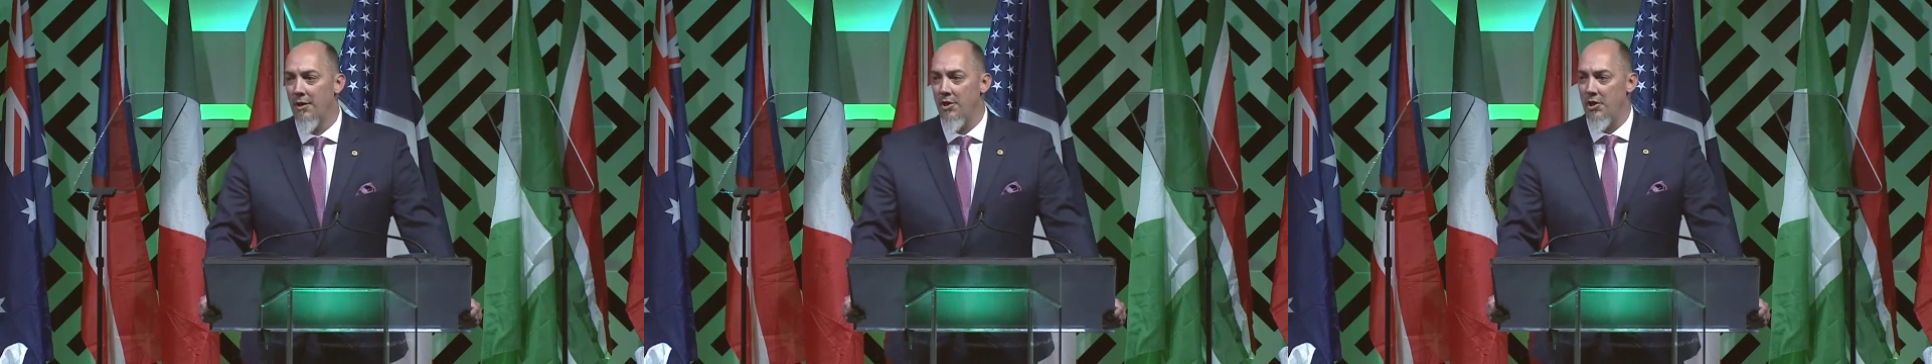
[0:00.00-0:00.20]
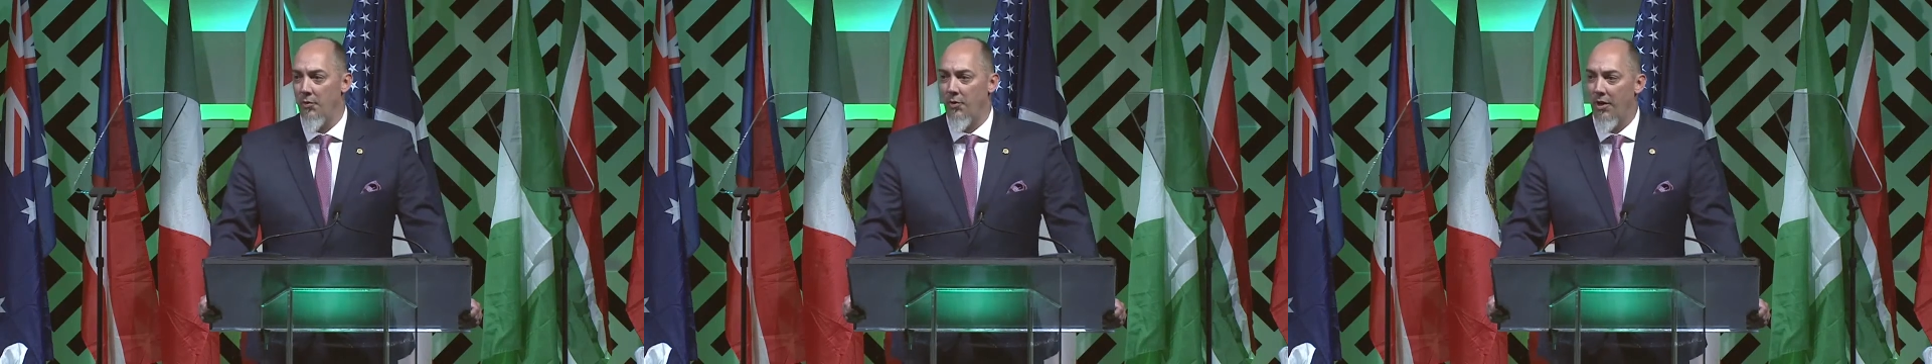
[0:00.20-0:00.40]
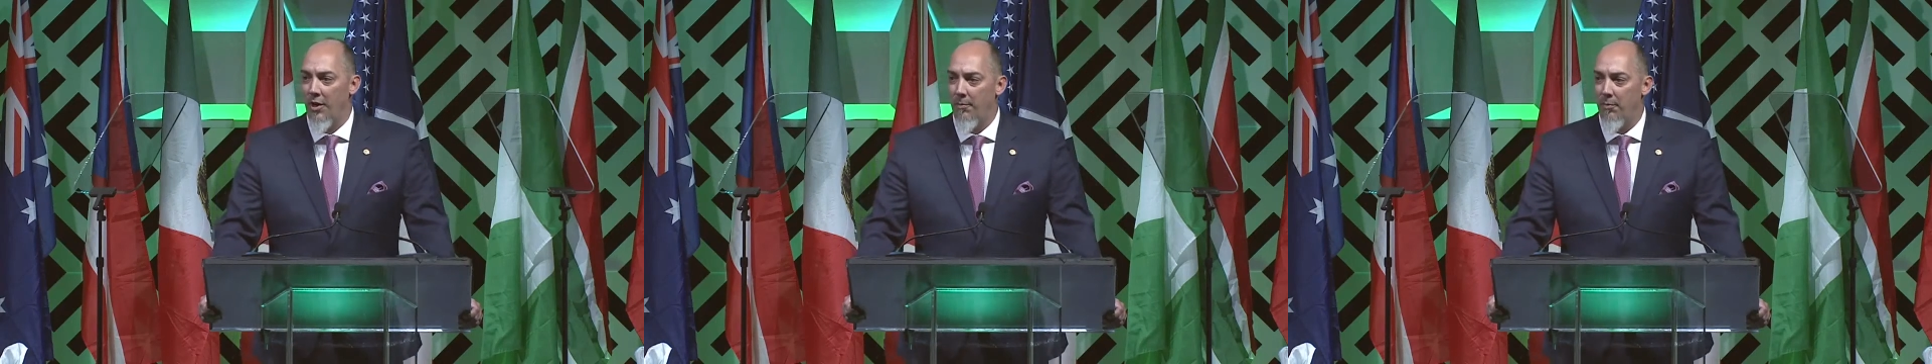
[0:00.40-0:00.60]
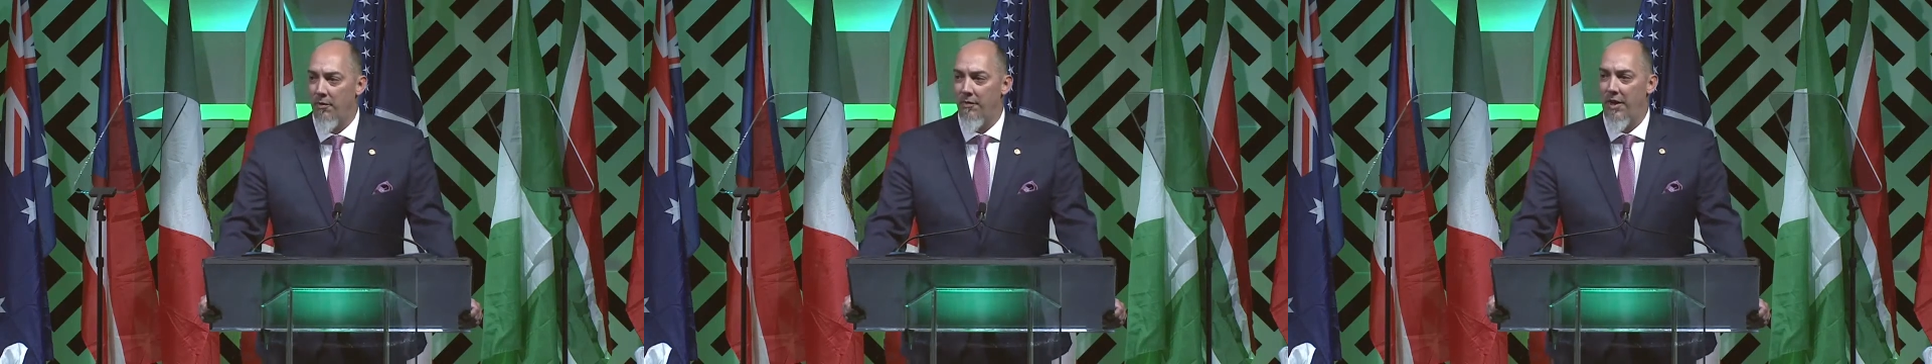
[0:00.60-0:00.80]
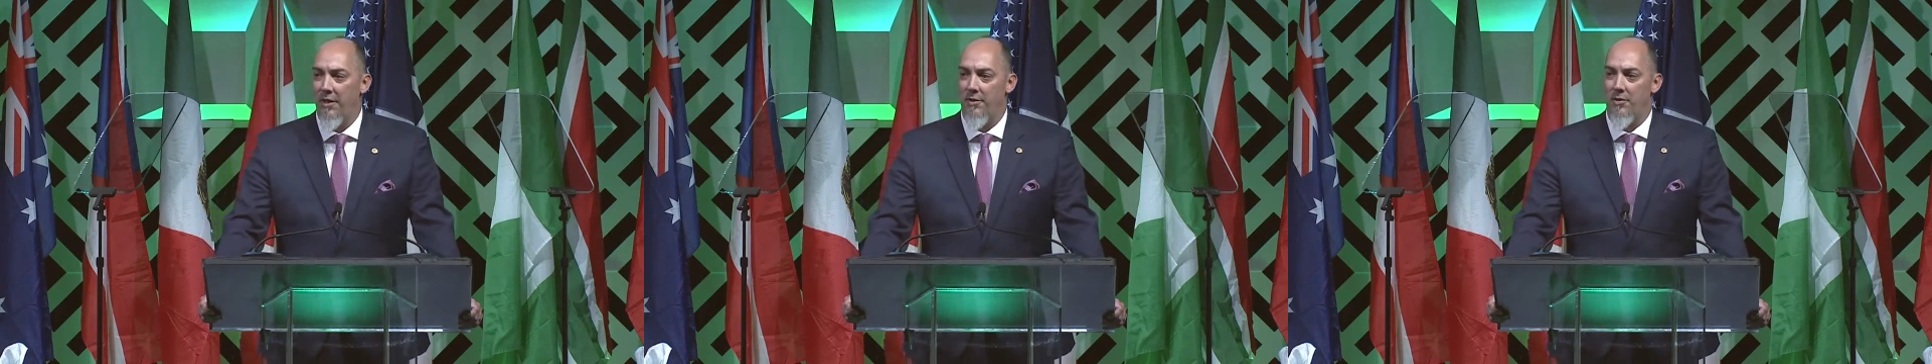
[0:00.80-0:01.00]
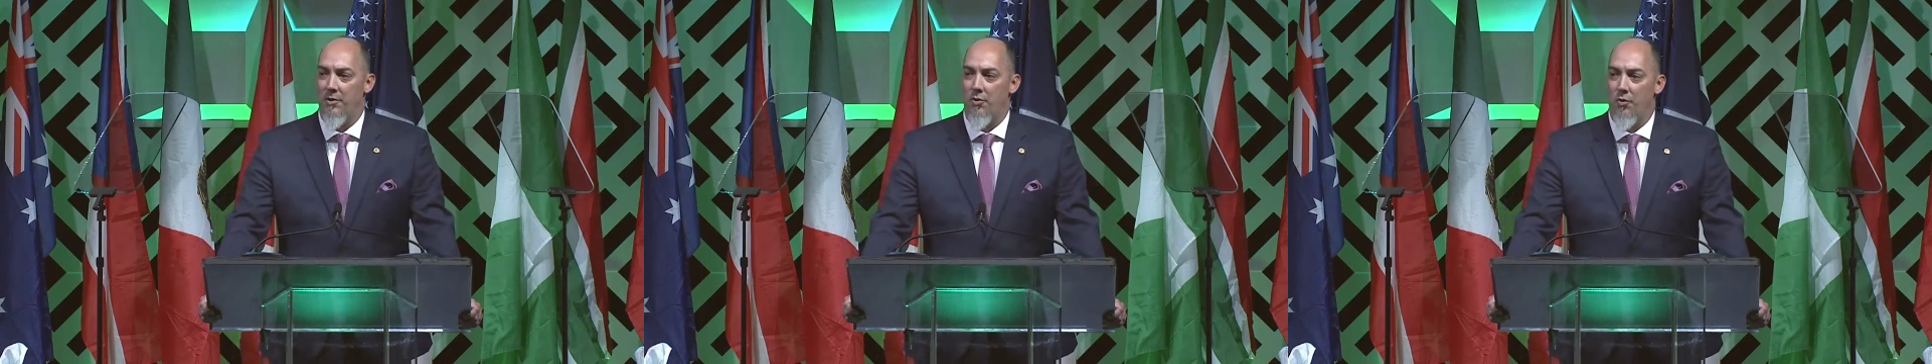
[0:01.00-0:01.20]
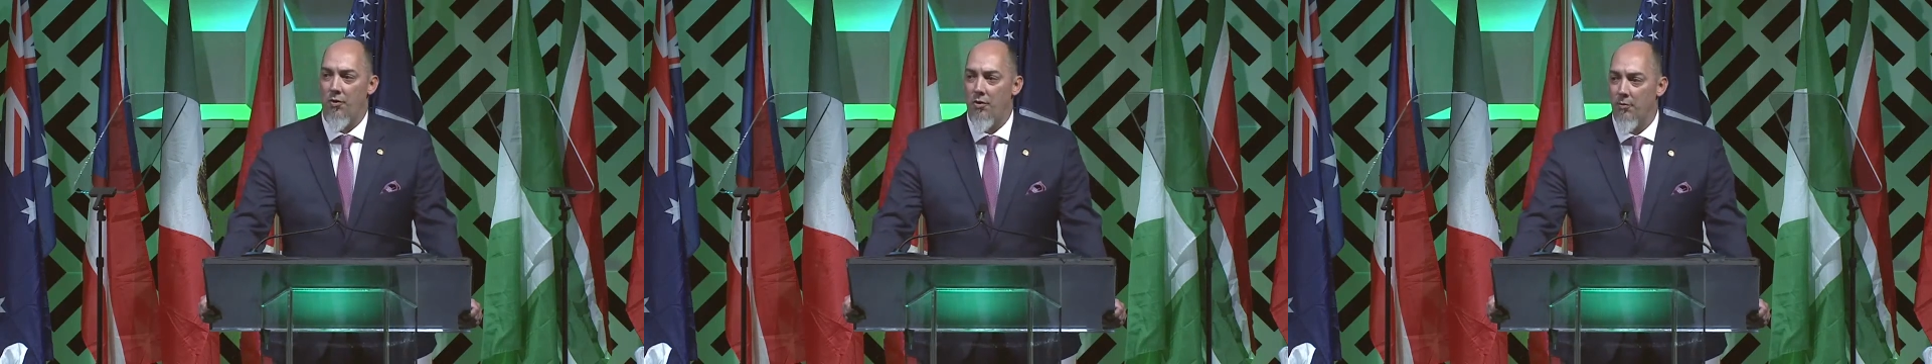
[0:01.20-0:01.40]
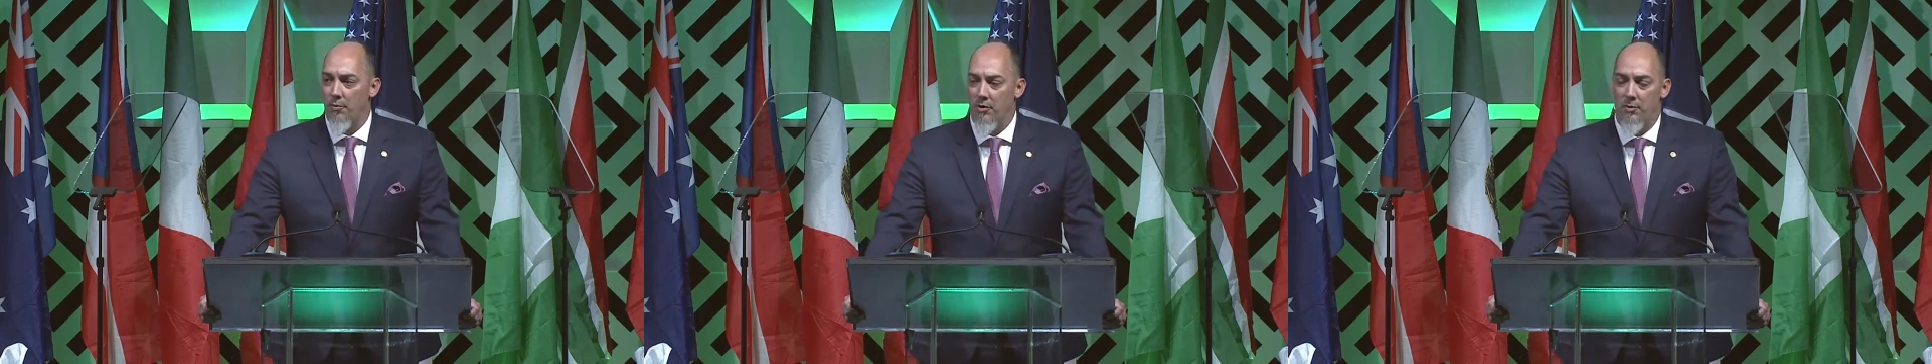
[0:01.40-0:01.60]
He will help provide a
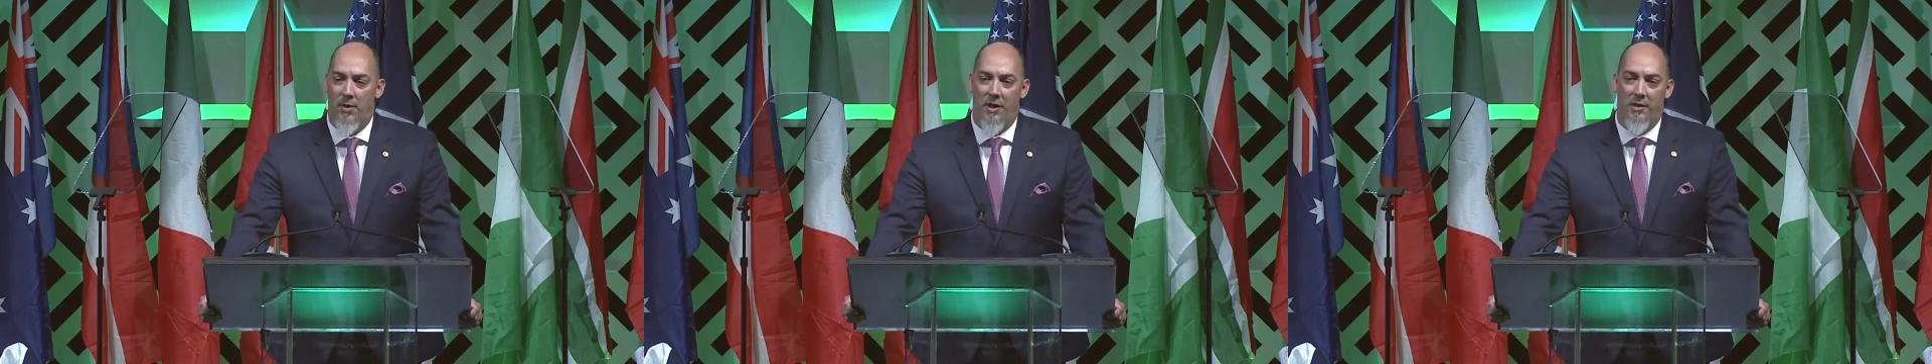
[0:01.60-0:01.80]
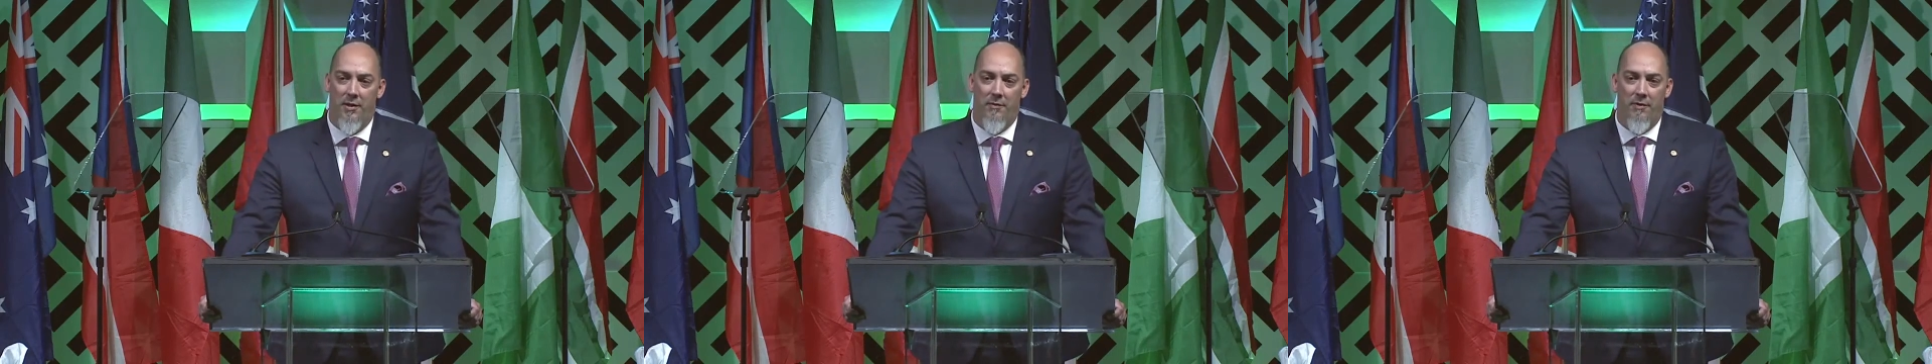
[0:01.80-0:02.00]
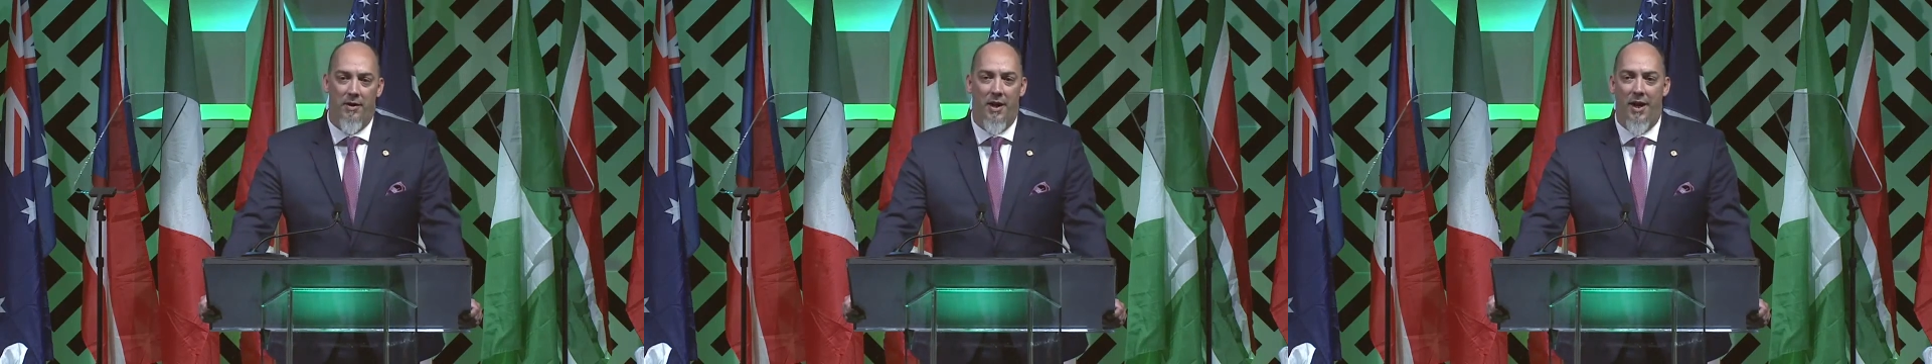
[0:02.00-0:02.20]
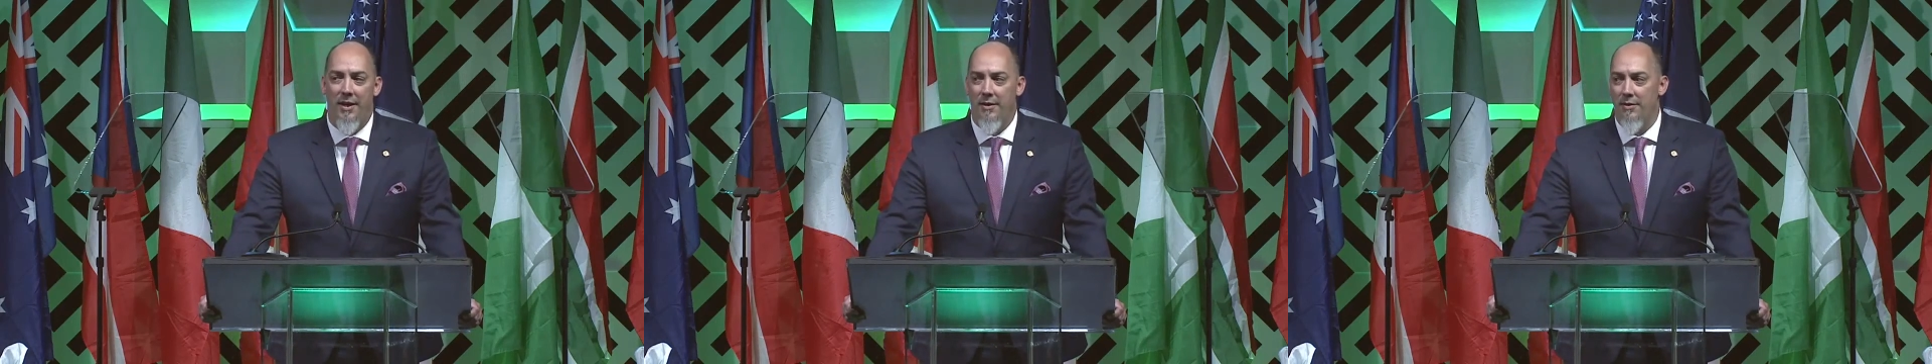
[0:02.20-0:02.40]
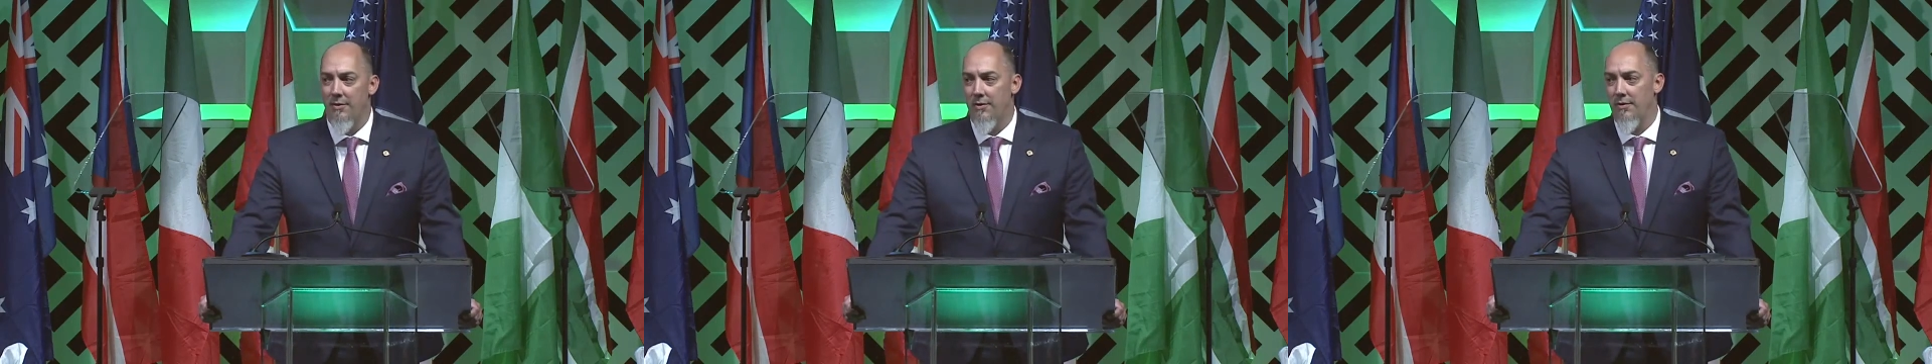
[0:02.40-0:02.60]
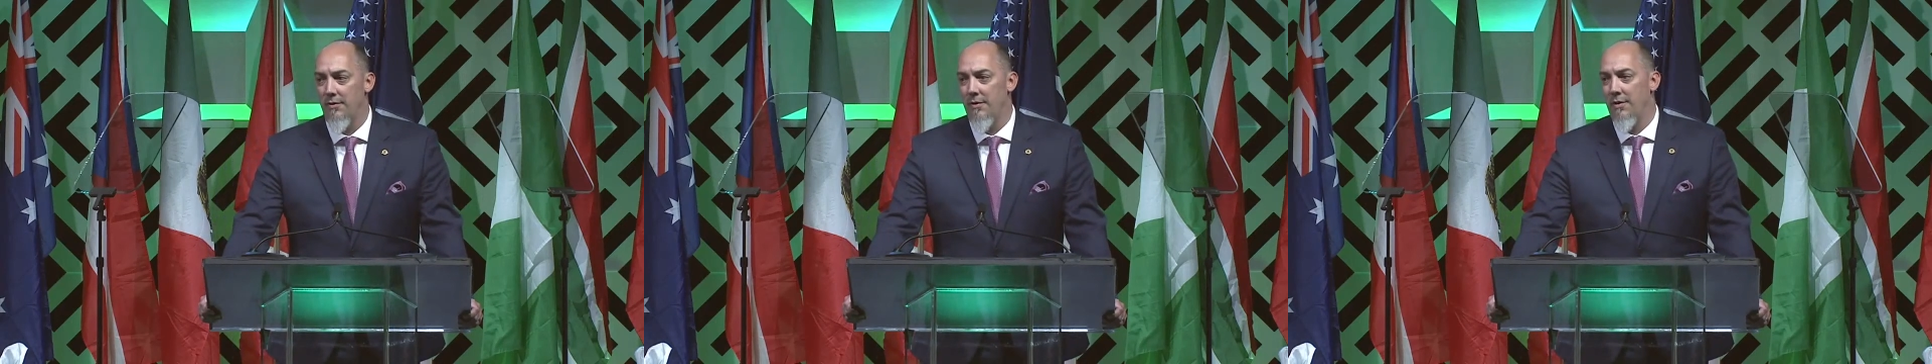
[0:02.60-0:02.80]
historical perspective and guidance